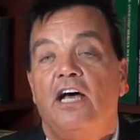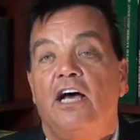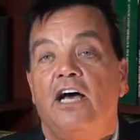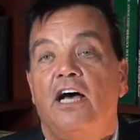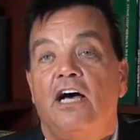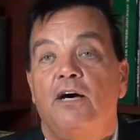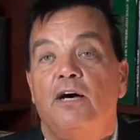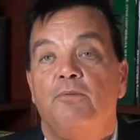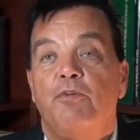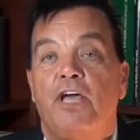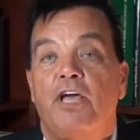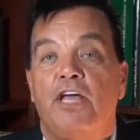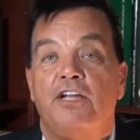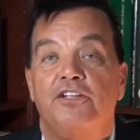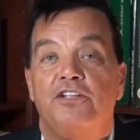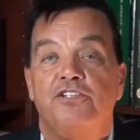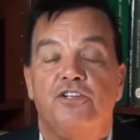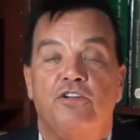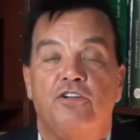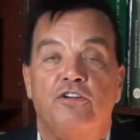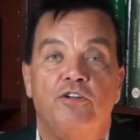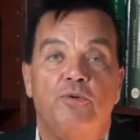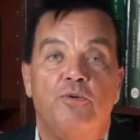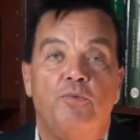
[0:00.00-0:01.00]
and
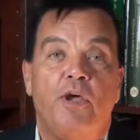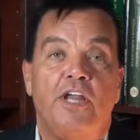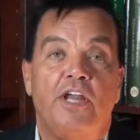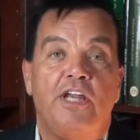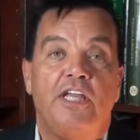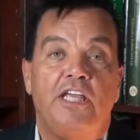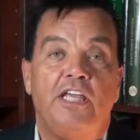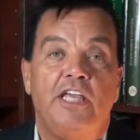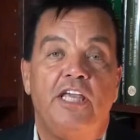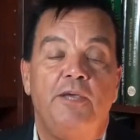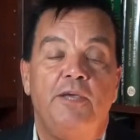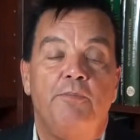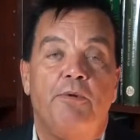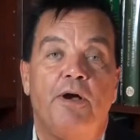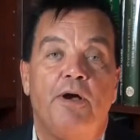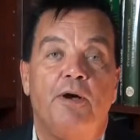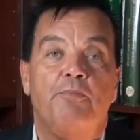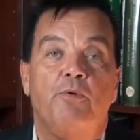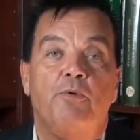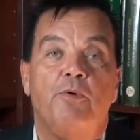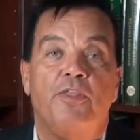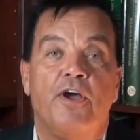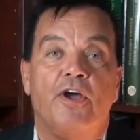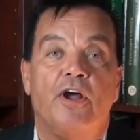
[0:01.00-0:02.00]
it's a good way to keep
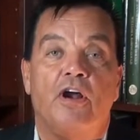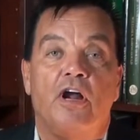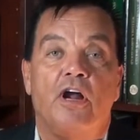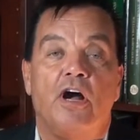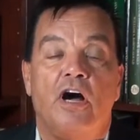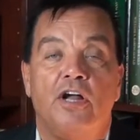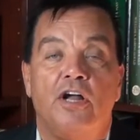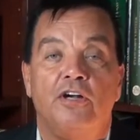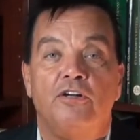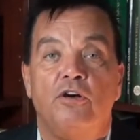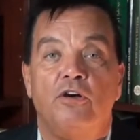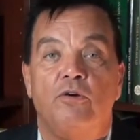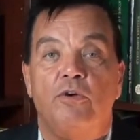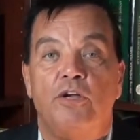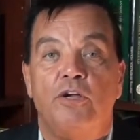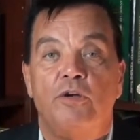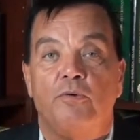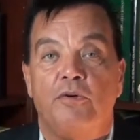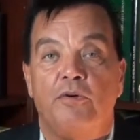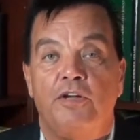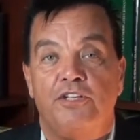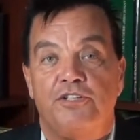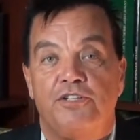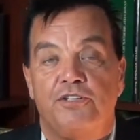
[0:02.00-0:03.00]
up with our
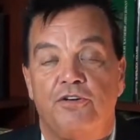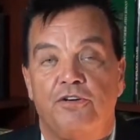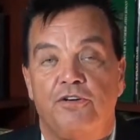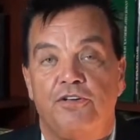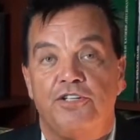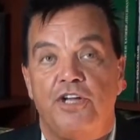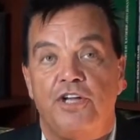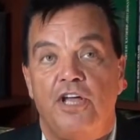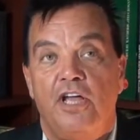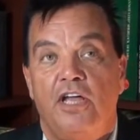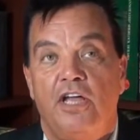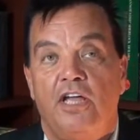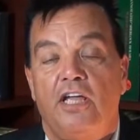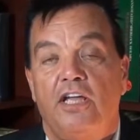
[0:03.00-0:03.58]
ongoing research